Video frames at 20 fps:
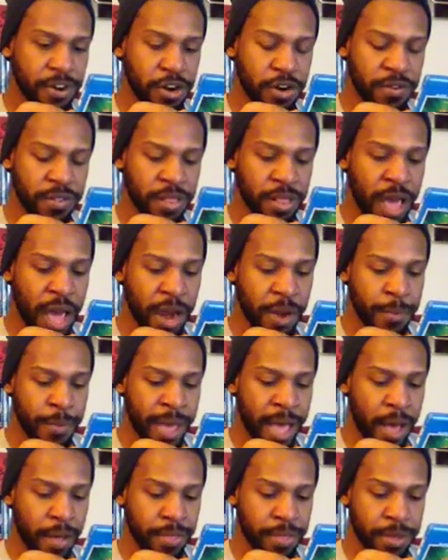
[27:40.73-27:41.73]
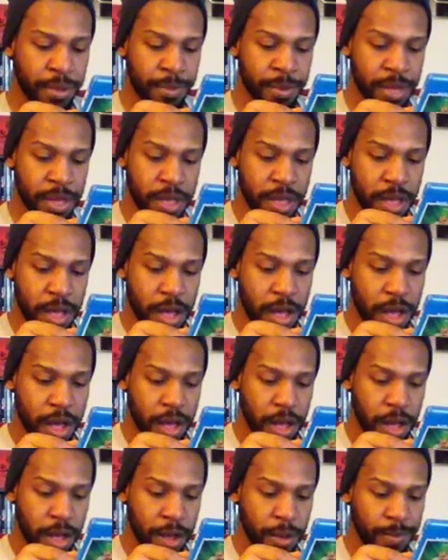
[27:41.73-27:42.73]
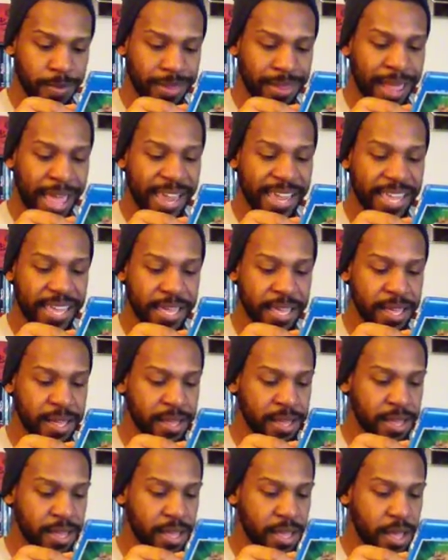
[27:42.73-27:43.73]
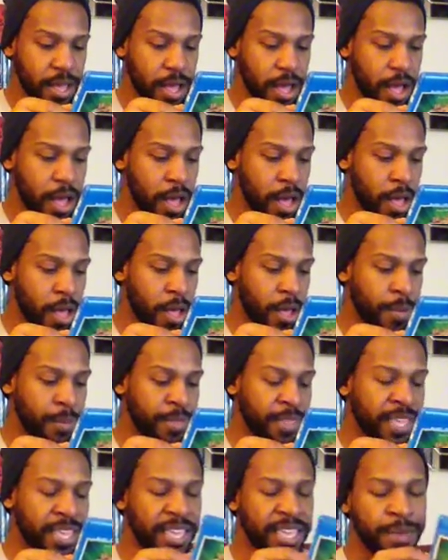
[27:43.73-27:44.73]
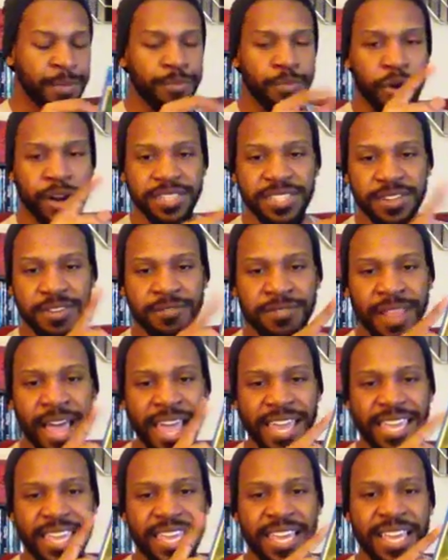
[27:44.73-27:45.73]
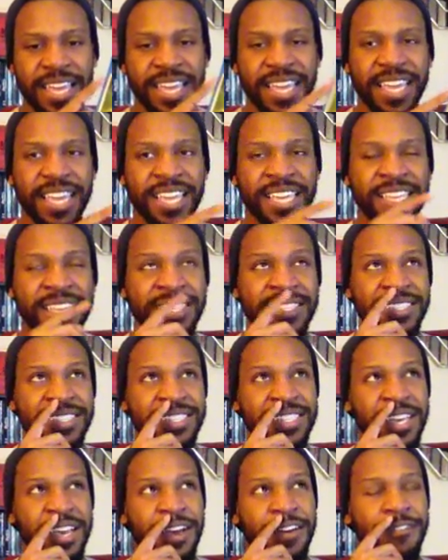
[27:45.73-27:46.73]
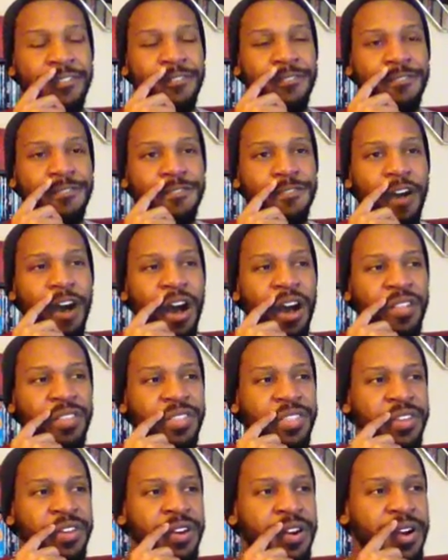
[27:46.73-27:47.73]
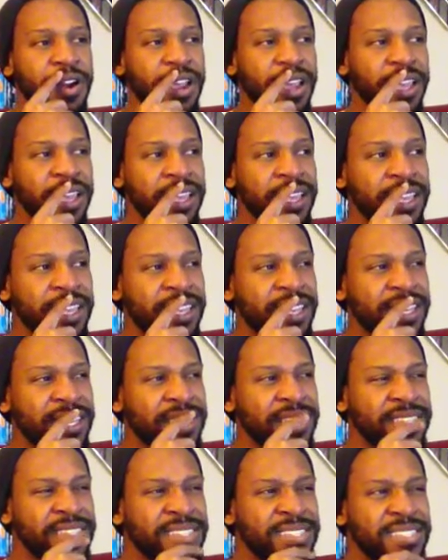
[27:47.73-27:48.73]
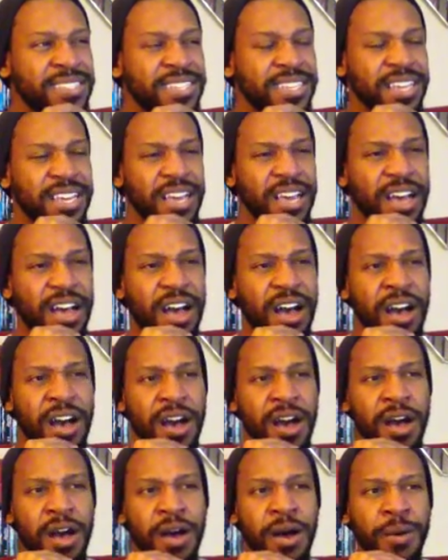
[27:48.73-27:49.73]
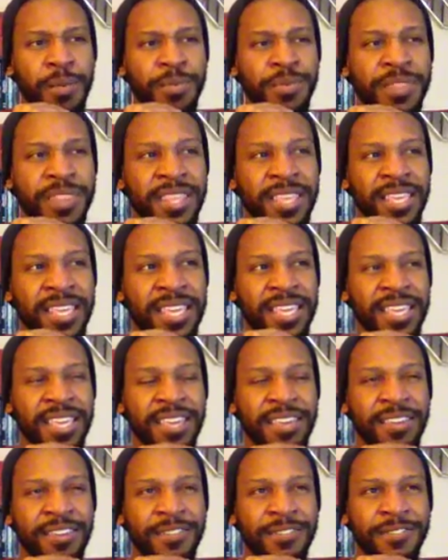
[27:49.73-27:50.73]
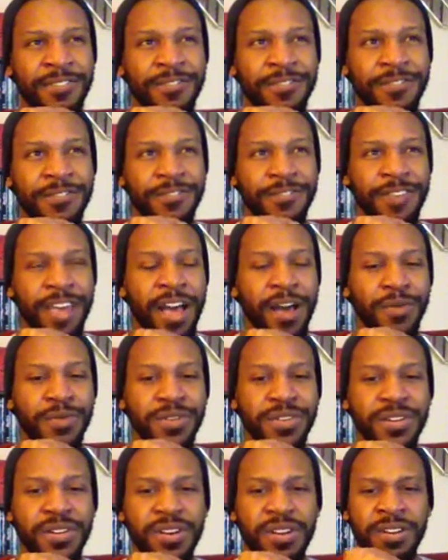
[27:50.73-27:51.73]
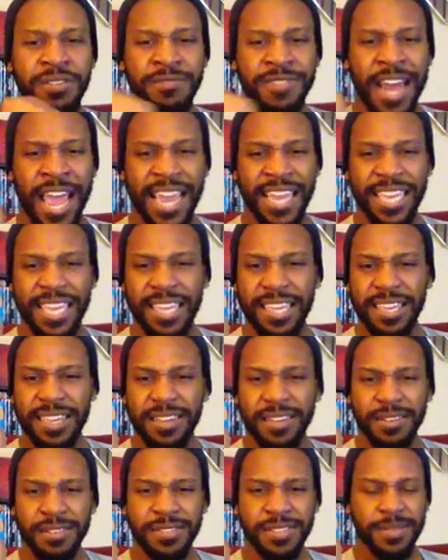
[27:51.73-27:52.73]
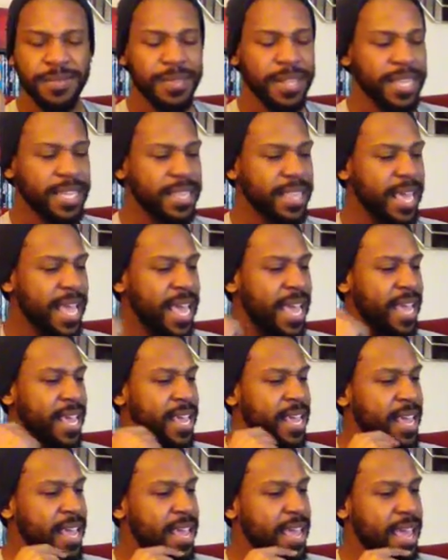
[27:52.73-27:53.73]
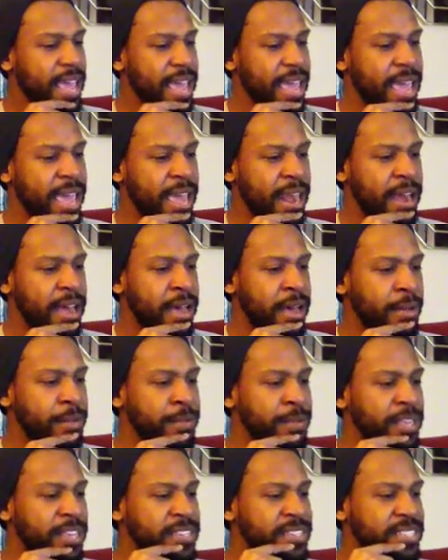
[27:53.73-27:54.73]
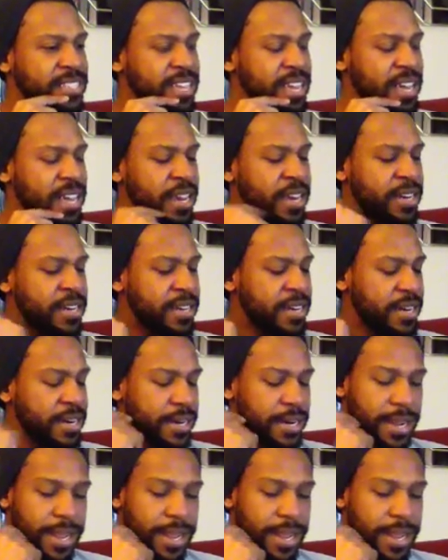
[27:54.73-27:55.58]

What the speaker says: a lot about them. Laika, the president of Laika, his father is the founder of Nike or something like that, and his son,